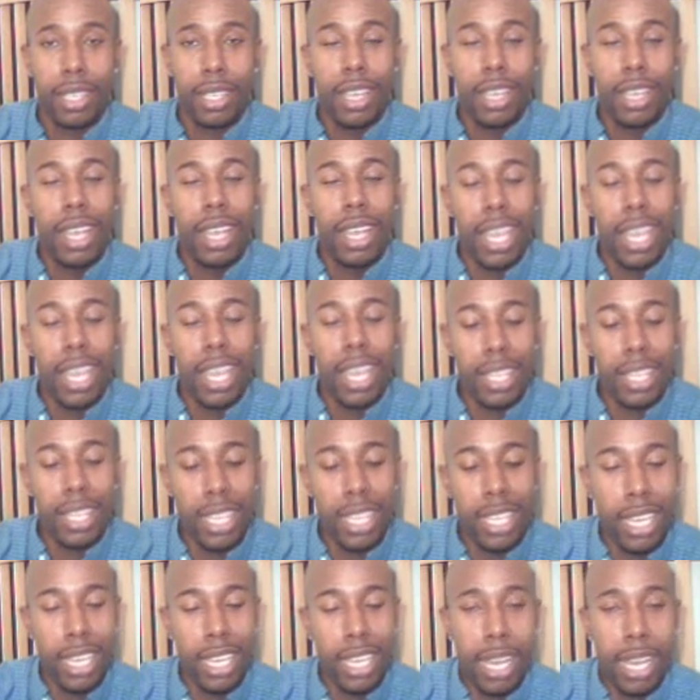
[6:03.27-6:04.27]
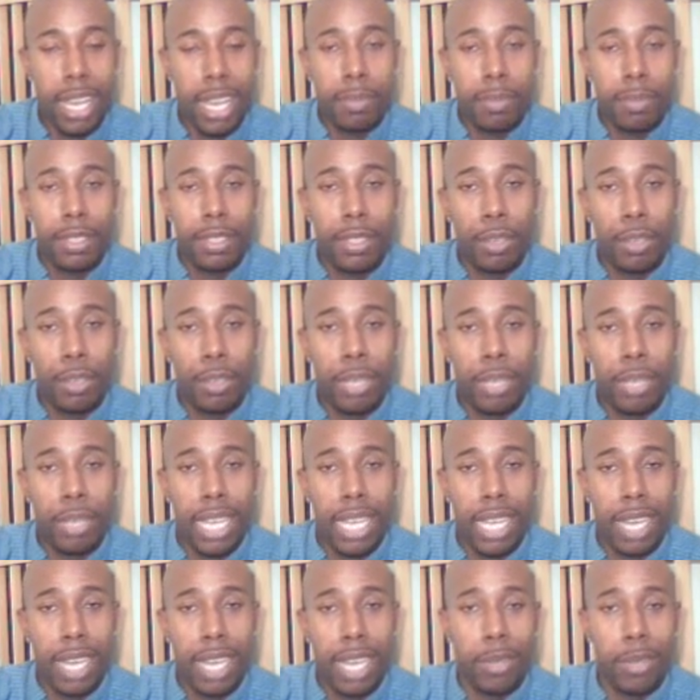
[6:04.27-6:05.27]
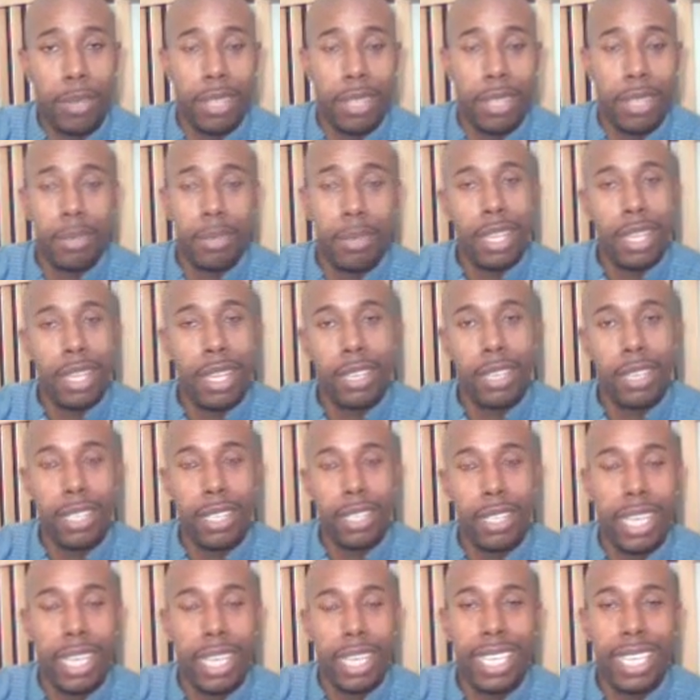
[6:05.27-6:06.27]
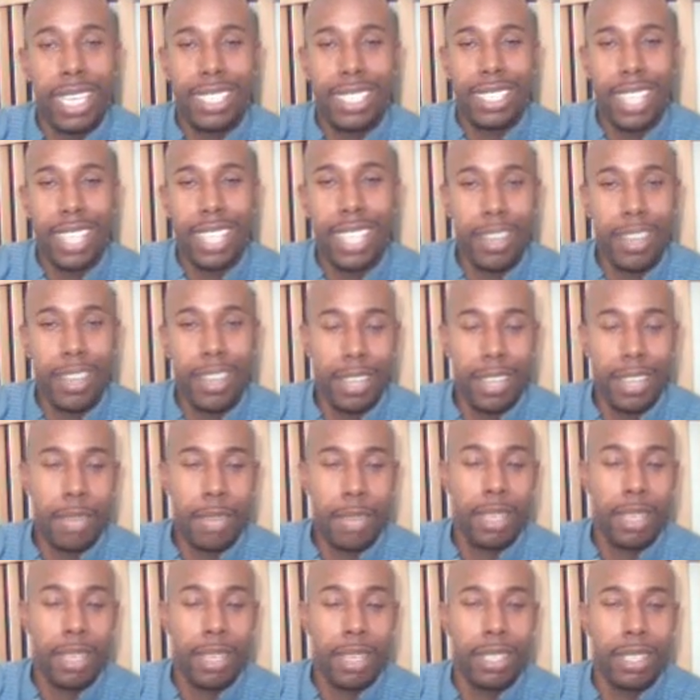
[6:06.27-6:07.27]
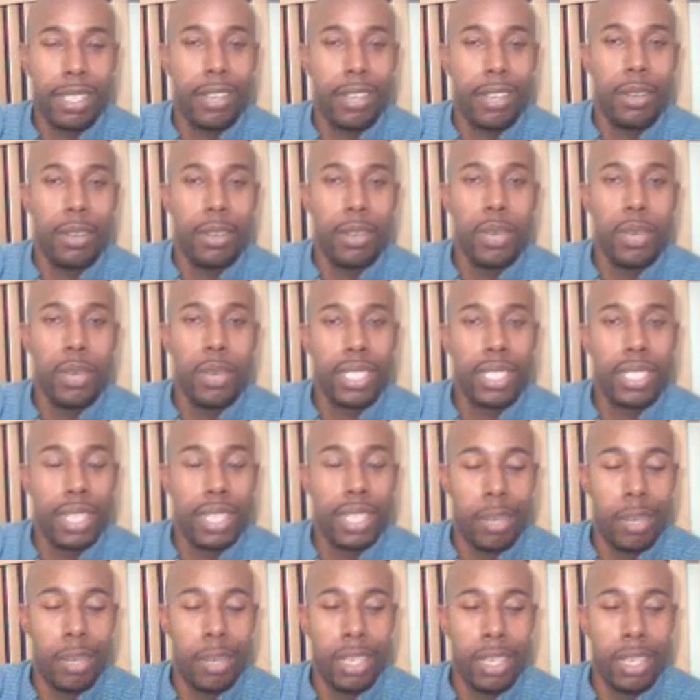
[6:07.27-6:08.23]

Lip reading: and then I'm so polite with them, and they get scared of that because they don't know what's coming,